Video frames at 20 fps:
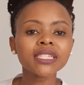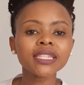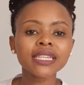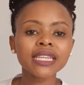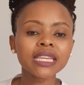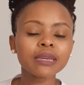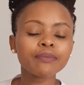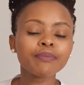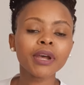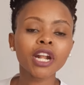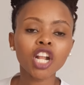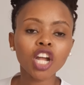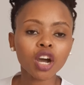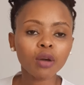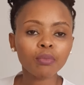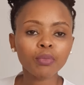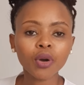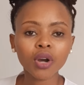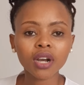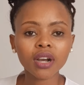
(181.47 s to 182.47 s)
to keep a
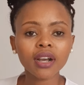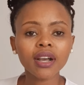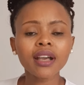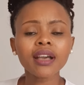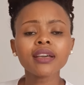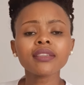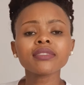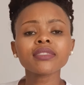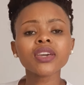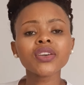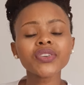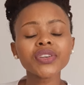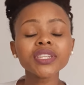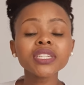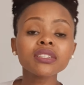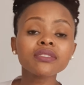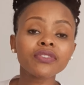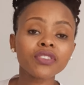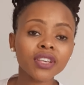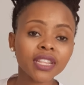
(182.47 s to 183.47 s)
logbook. The
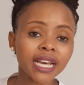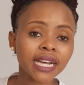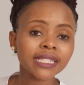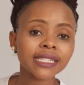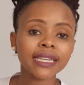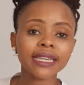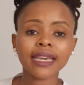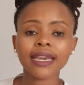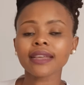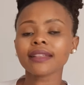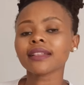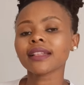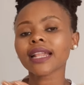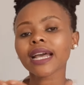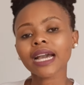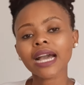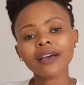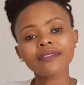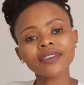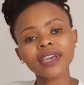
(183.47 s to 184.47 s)
reason for that, again,
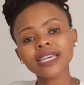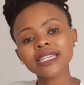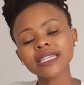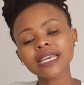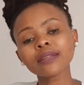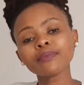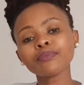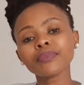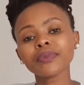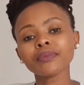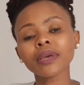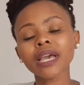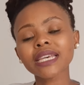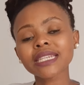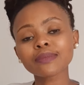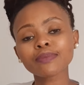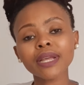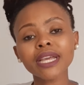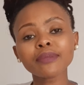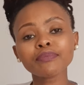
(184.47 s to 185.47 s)
like I've
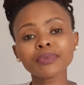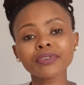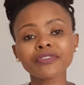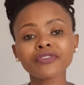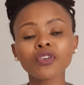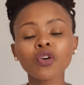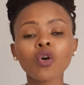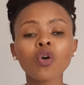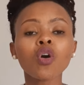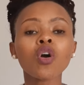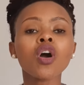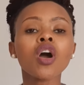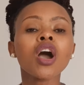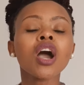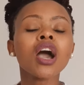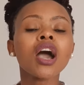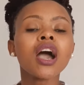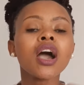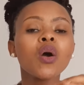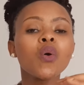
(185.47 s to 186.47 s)
explained before,
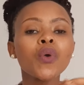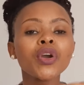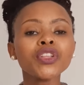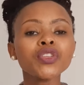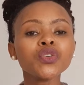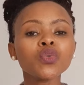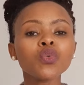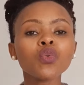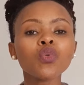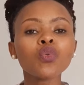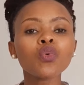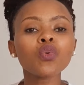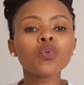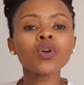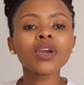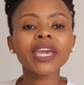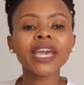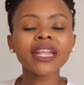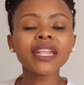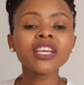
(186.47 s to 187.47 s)
when you
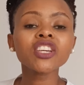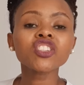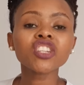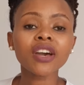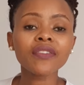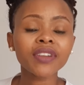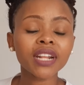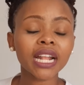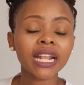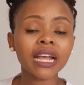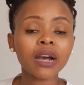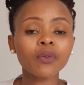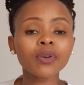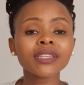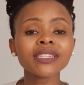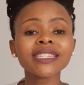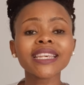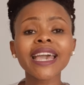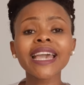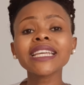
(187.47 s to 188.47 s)
getting travel
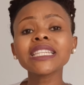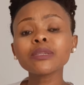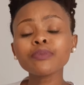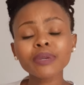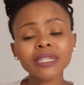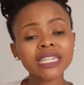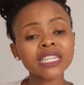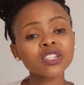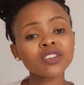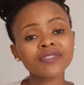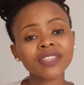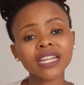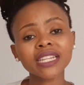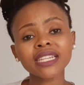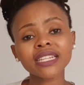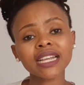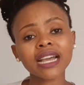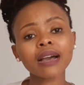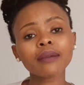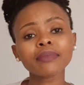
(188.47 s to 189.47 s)
allowance, 80% of that
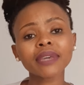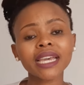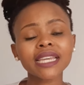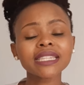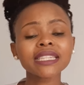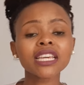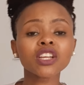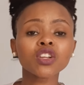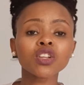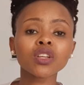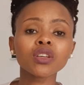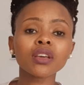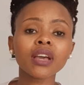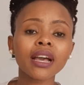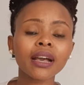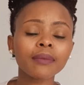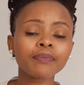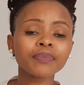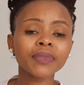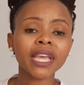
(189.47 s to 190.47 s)
income
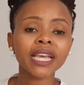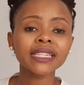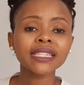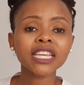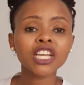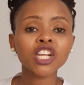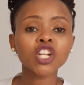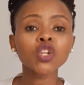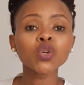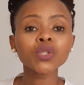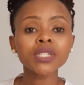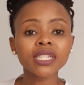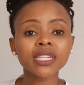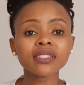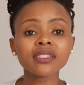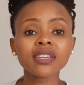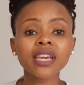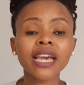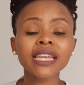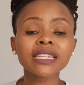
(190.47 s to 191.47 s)
gets included
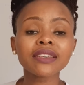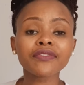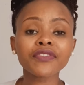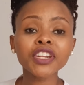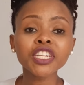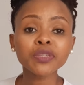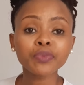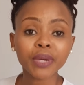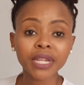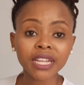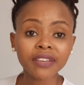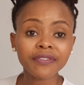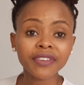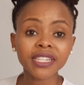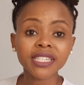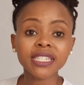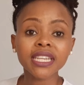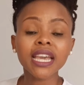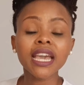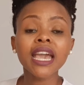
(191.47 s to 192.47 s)
as a fringe
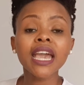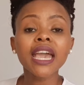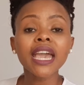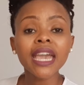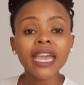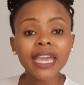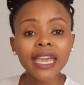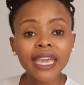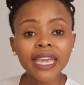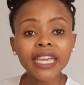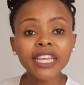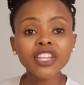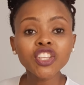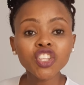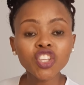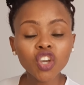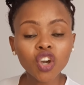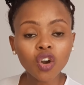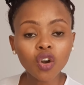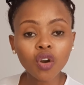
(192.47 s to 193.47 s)
benefit in
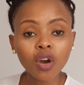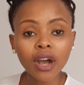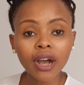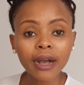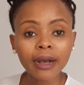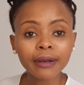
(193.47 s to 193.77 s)
your